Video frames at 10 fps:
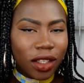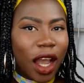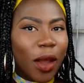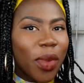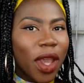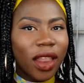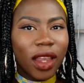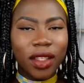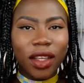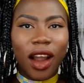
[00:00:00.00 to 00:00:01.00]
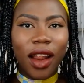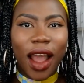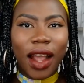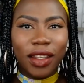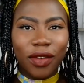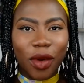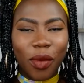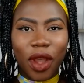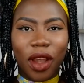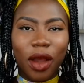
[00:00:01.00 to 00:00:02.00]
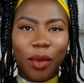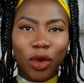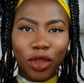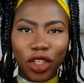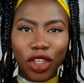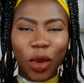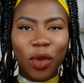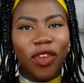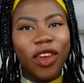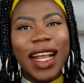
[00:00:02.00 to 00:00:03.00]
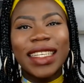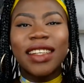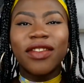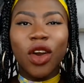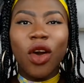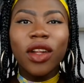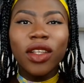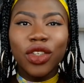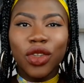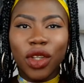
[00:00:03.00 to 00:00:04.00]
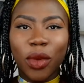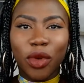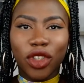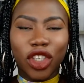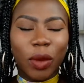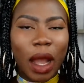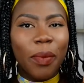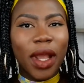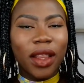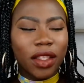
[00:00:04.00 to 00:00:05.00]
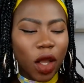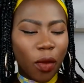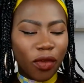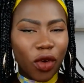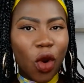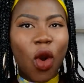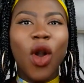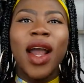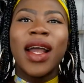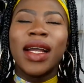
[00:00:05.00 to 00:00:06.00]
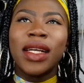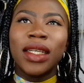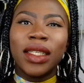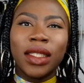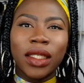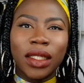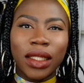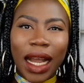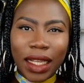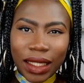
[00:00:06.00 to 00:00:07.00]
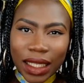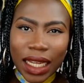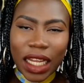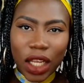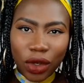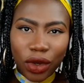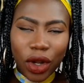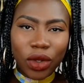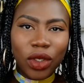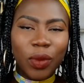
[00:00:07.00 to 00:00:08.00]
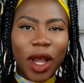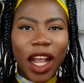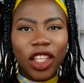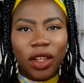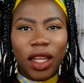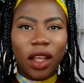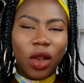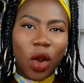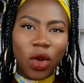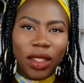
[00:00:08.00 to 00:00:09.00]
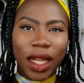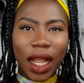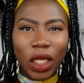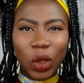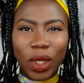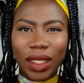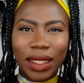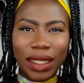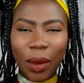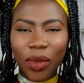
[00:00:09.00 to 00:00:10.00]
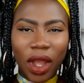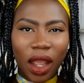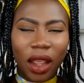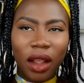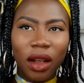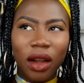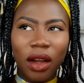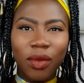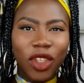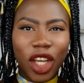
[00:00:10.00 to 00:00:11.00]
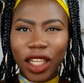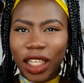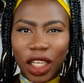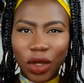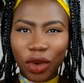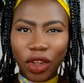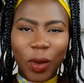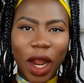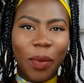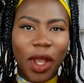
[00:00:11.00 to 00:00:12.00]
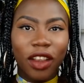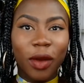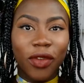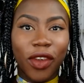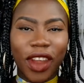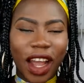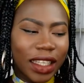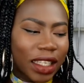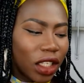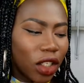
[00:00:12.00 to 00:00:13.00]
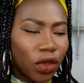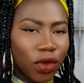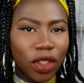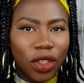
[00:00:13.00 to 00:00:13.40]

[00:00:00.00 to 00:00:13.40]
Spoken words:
So I picked this highlighter from the bougie shop. If you guys live in Holland, you know the bougie shop. I picked this up for 19 euros, but actually it costs like 20 something, 30 euros, but I picked it up for 19 euros.